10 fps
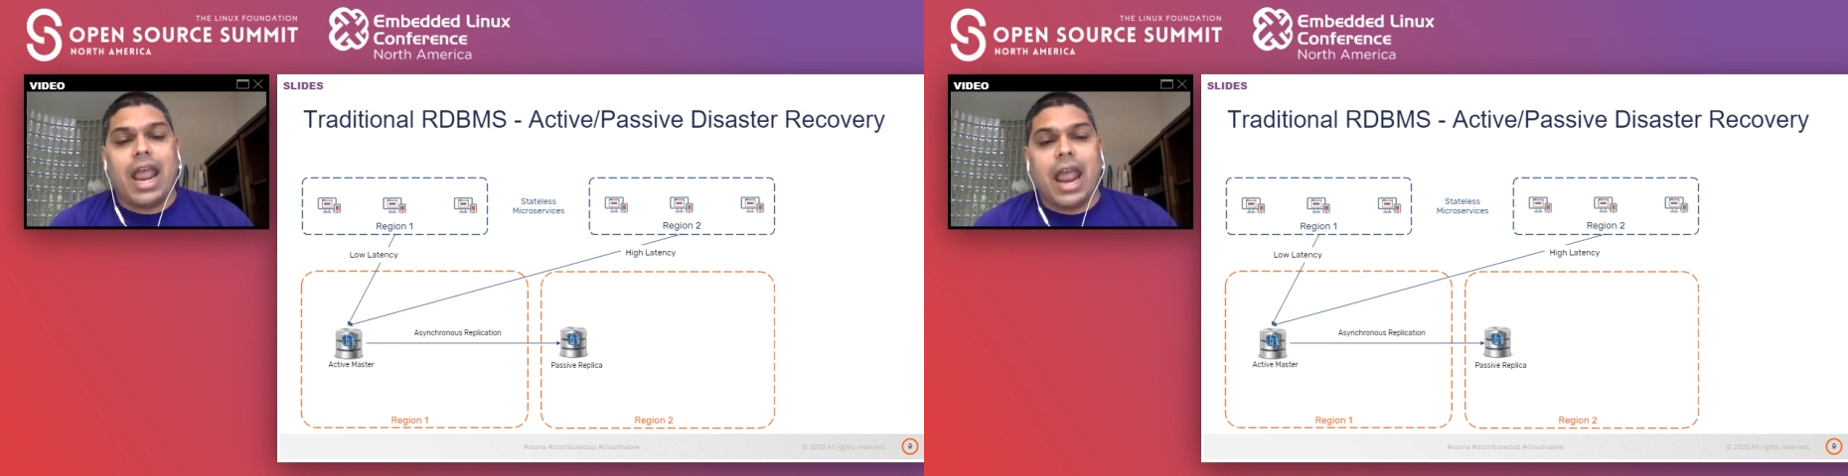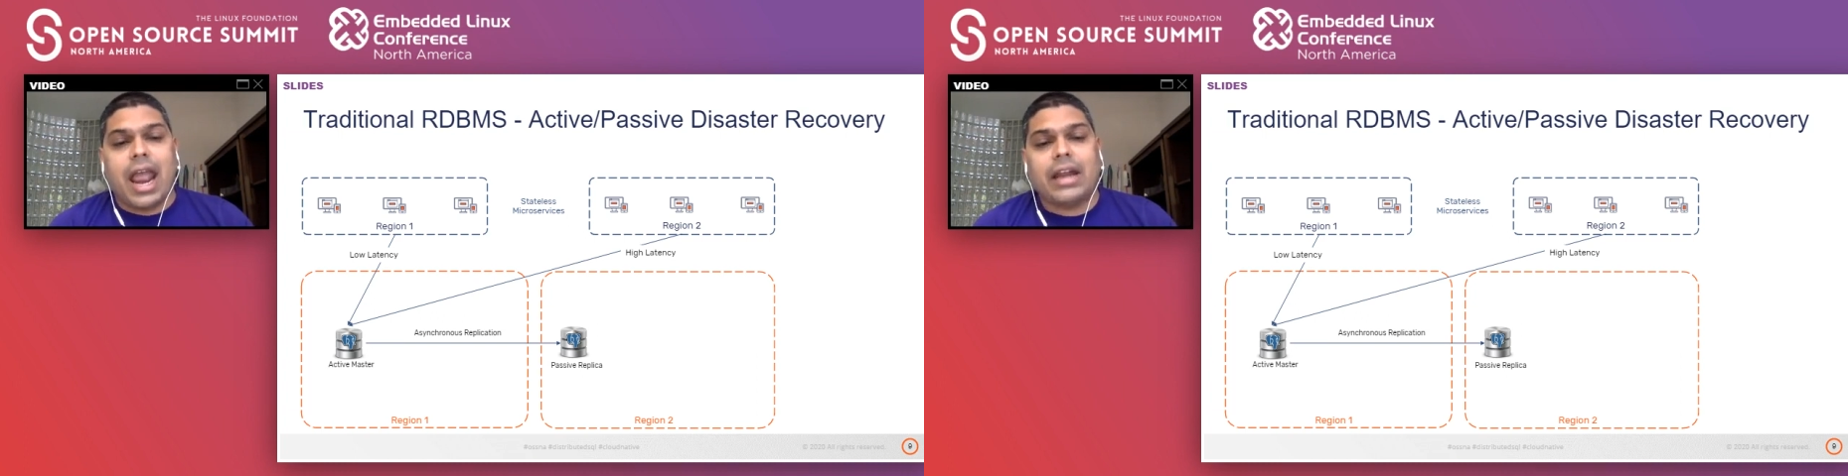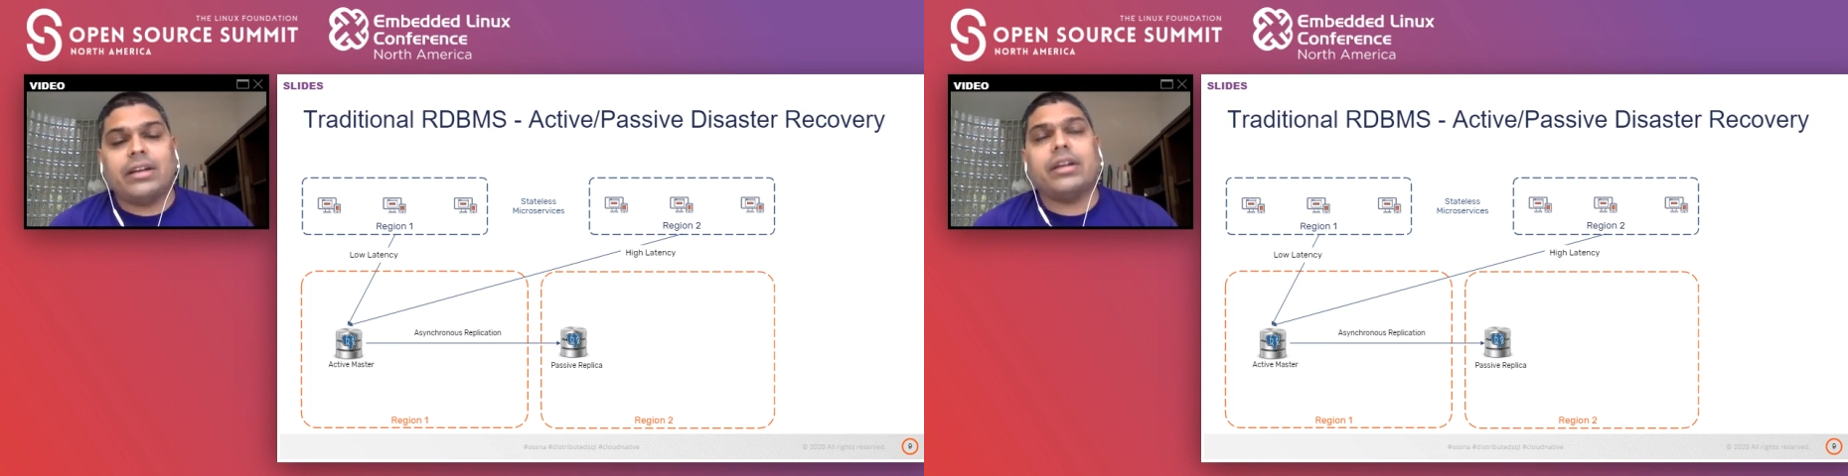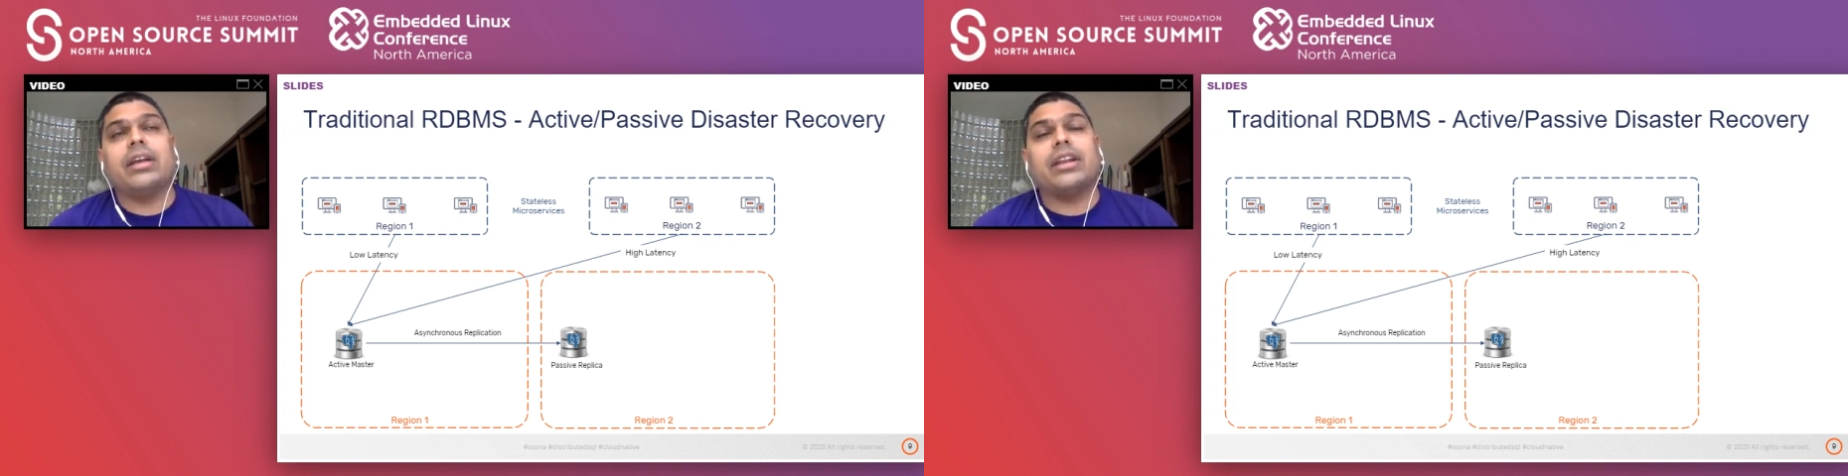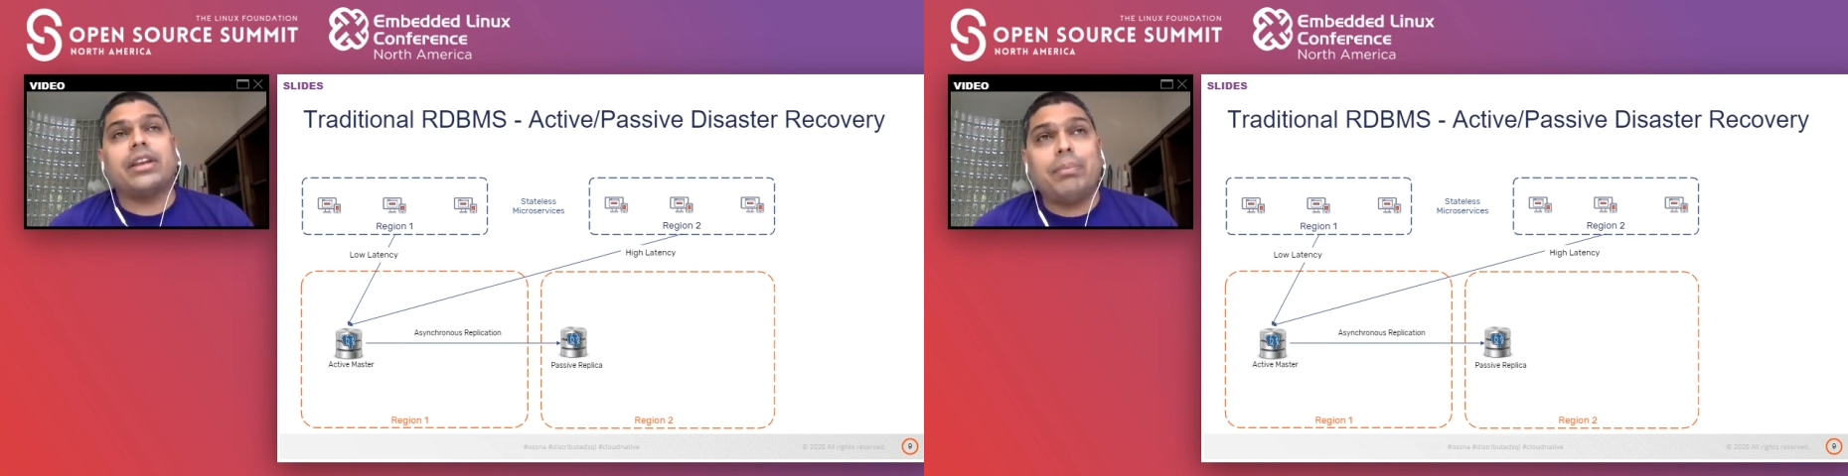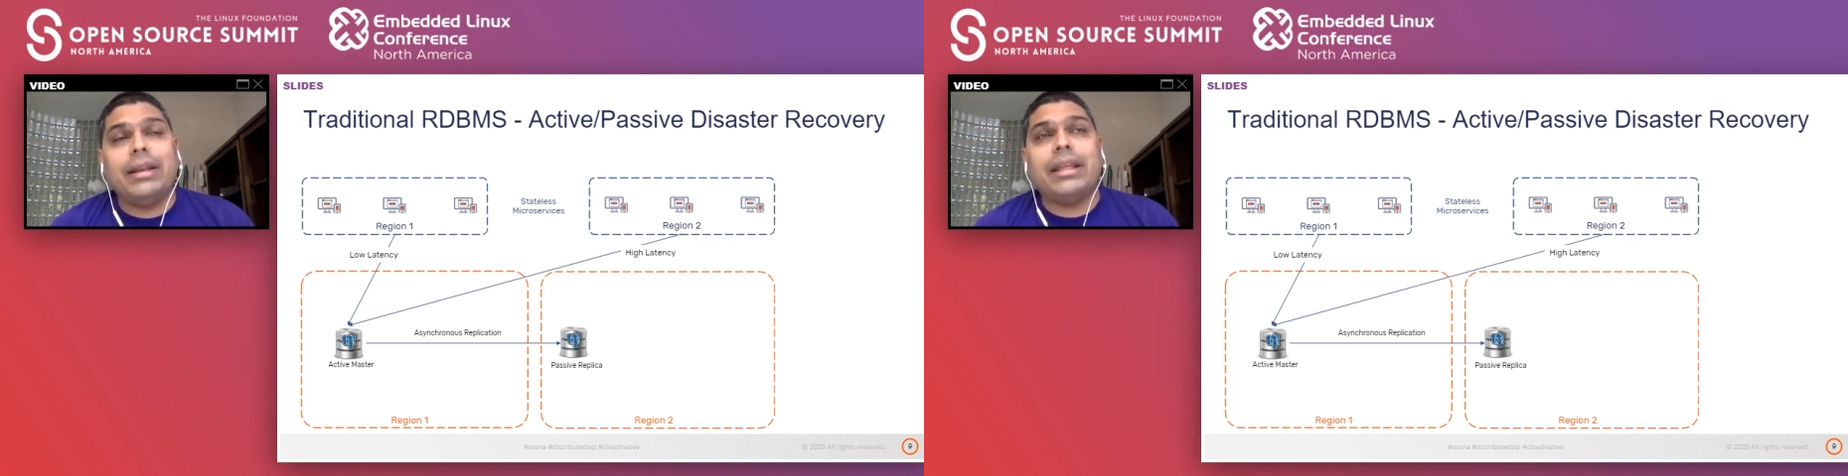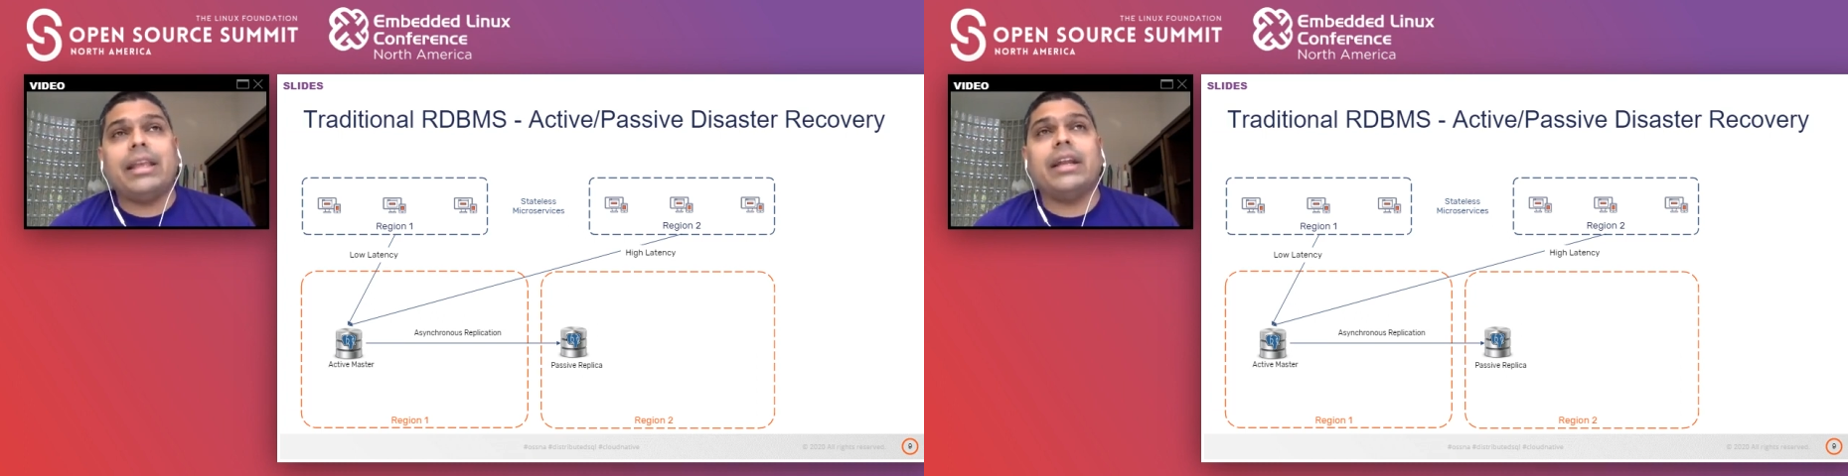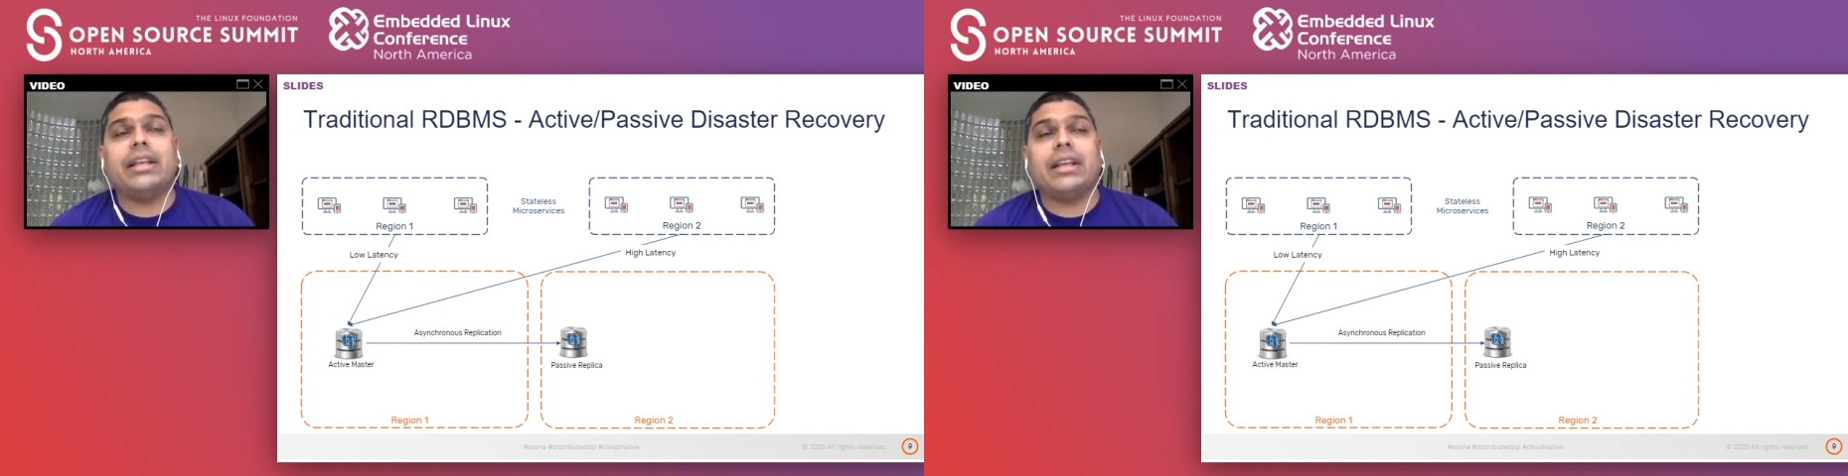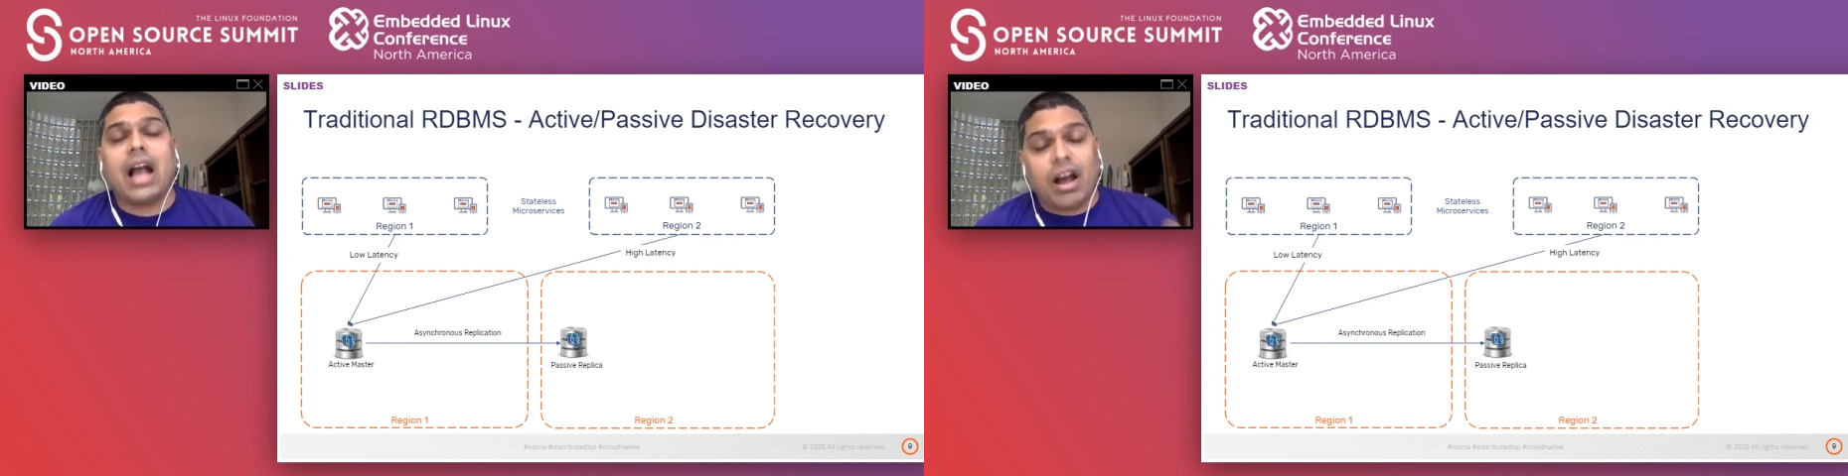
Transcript: and replicating